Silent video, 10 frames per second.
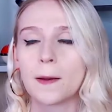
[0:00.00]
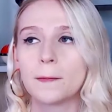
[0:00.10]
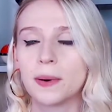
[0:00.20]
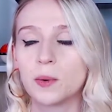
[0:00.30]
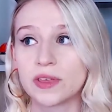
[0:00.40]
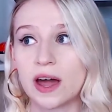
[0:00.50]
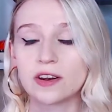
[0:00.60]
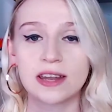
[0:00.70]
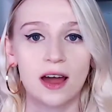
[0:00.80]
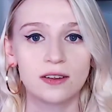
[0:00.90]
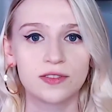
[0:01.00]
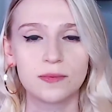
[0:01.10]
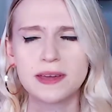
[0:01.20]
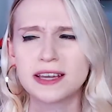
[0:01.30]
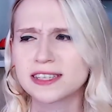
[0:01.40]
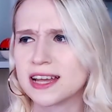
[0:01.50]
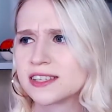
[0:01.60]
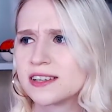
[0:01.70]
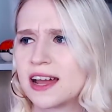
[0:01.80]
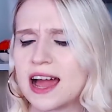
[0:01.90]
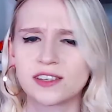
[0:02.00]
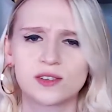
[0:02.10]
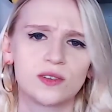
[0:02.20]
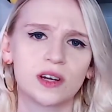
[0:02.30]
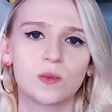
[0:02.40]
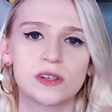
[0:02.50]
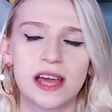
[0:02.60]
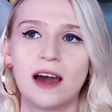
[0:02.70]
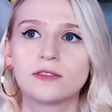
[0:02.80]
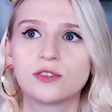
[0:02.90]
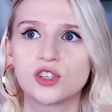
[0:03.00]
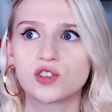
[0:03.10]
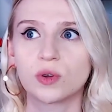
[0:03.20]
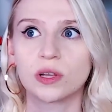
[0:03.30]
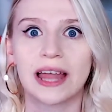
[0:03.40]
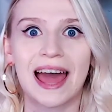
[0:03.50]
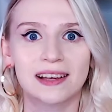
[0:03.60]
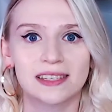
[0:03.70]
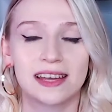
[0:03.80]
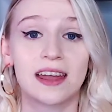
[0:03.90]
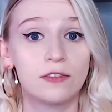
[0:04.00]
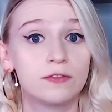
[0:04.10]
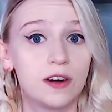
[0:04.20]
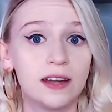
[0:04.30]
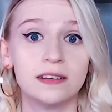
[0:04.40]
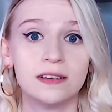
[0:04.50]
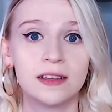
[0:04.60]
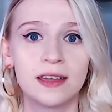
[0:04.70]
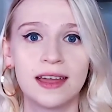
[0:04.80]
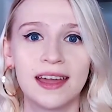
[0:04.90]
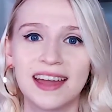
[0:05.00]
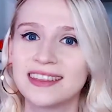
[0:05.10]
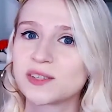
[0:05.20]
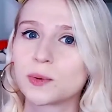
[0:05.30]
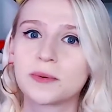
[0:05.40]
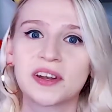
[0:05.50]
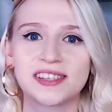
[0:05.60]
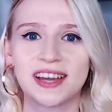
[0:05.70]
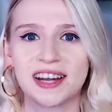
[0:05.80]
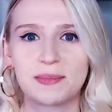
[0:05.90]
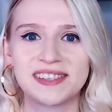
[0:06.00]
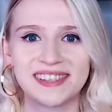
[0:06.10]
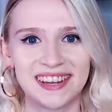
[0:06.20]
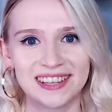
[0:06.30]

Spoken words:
But without a doubt, the biggest lesson I had to learn was how to just relax and have fun. And that's what we're gonna talk about today.